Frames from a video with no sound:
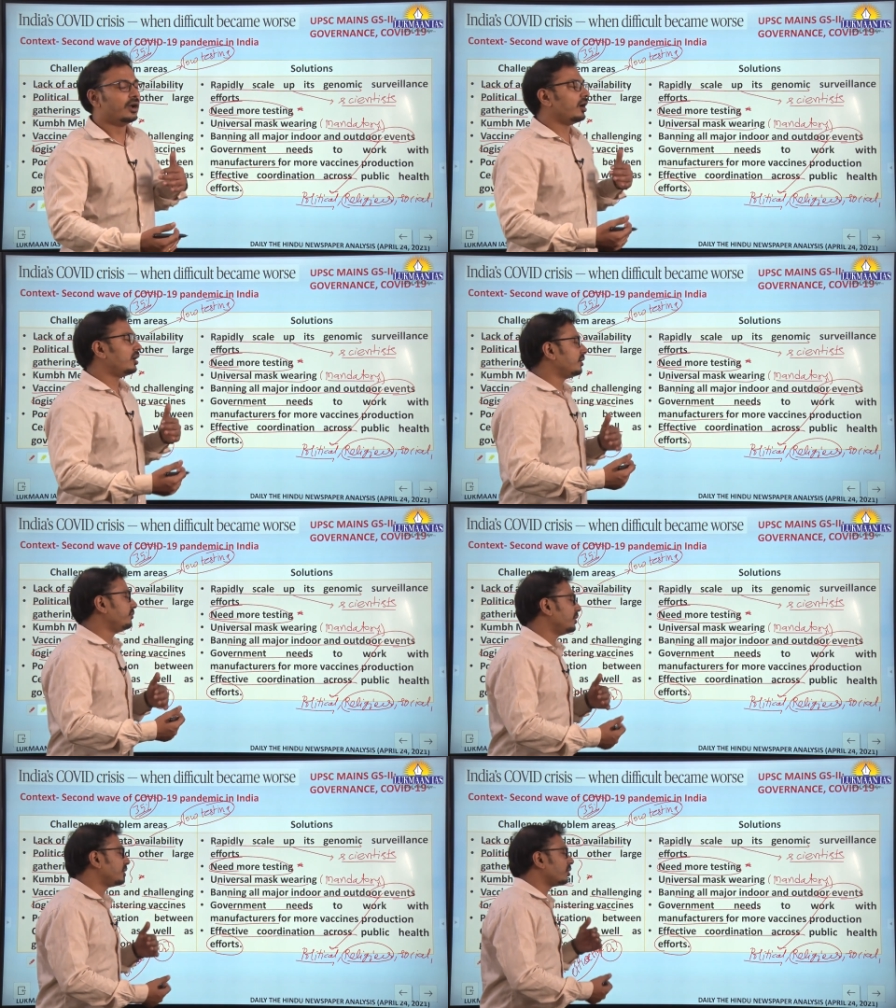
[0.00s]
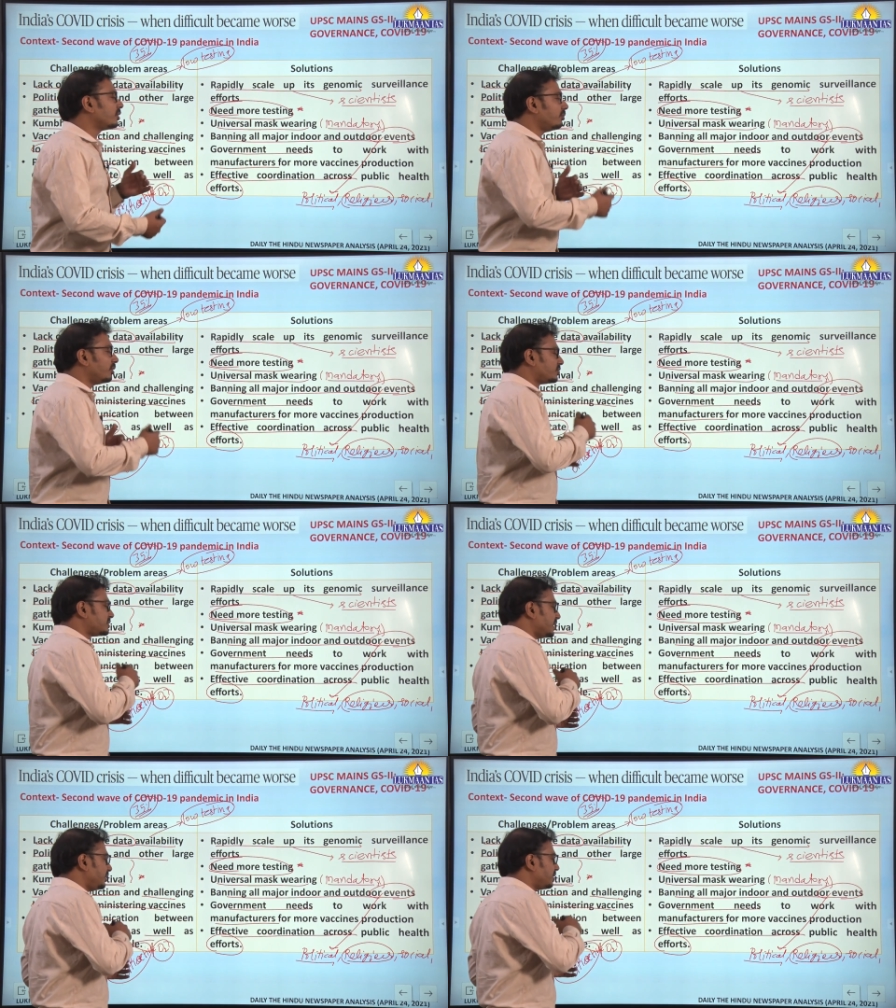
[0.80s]
or if we are talking about
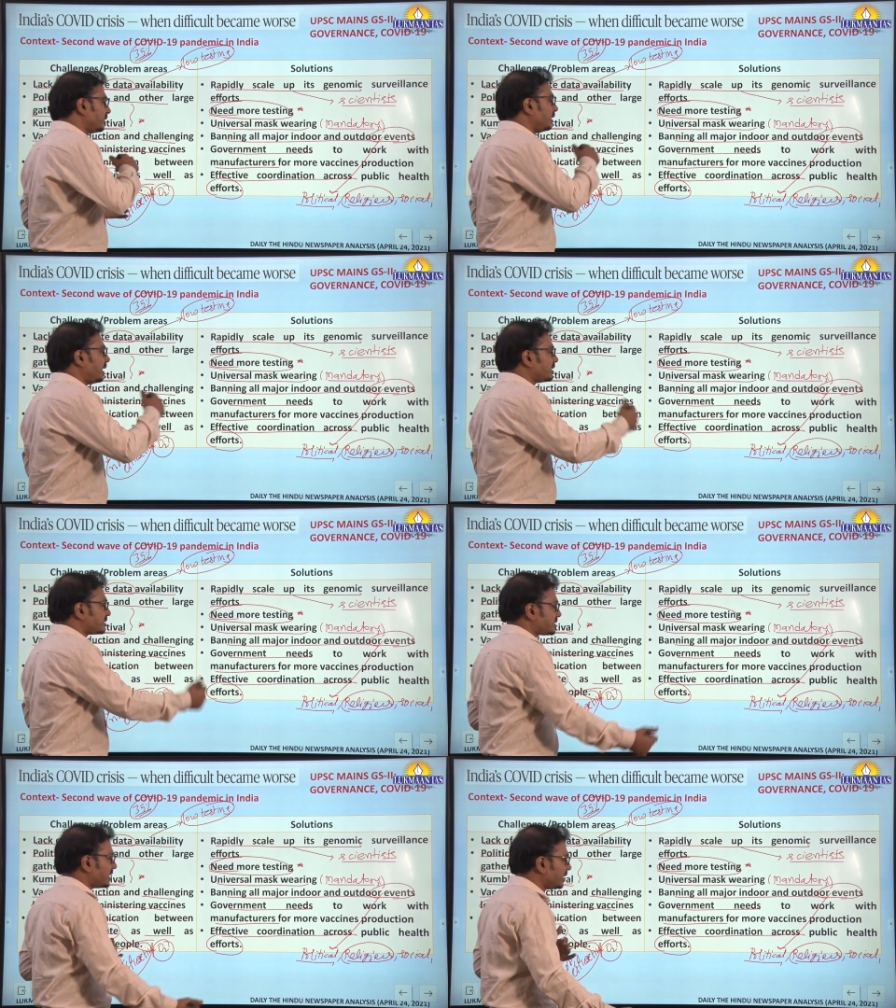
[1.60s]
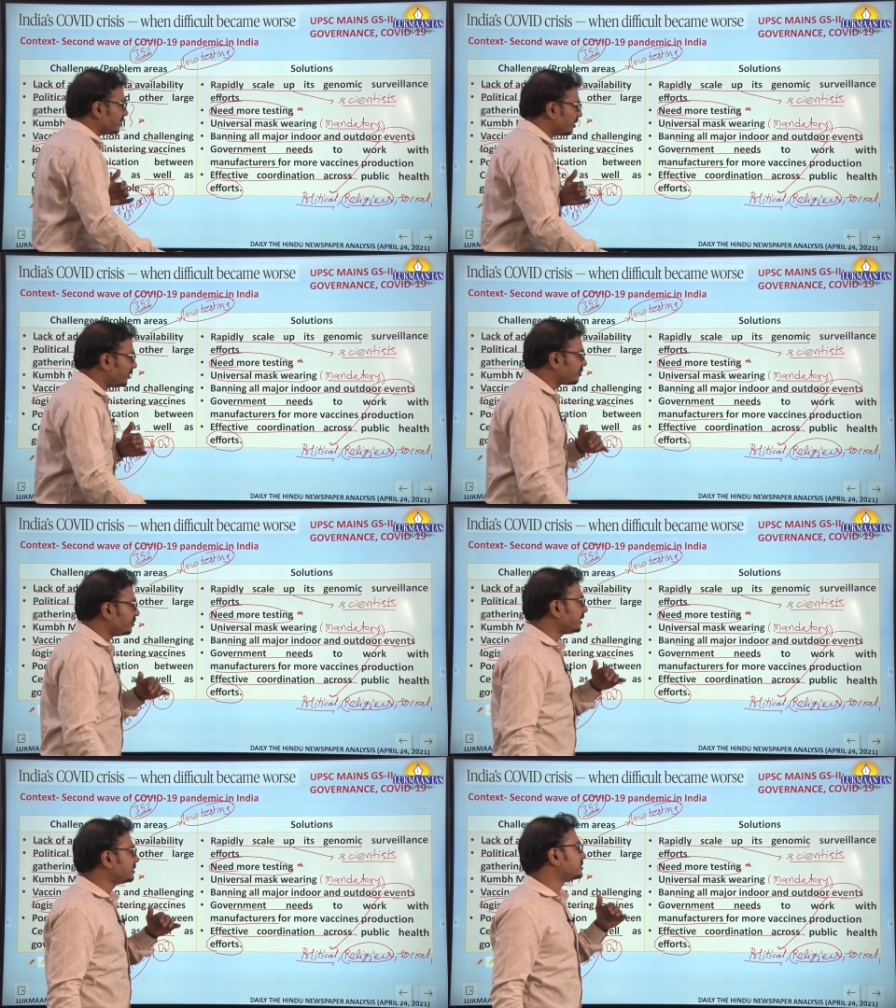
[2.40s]
central and state
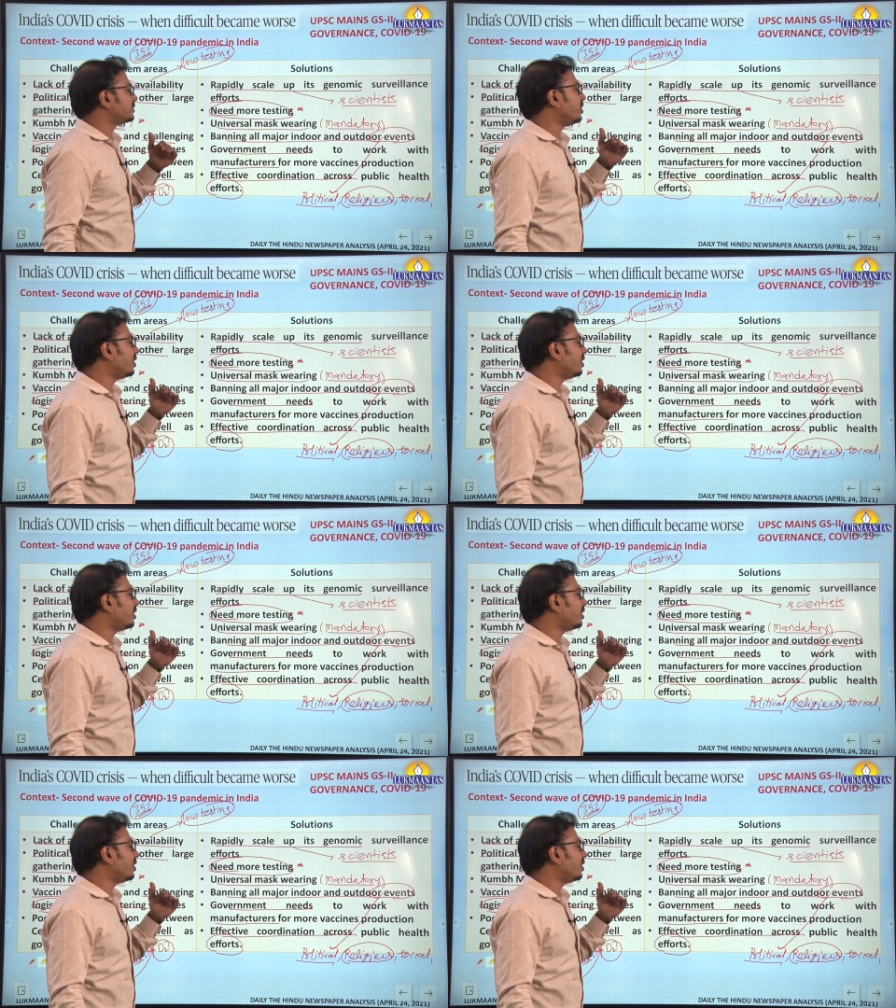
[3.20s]
governments,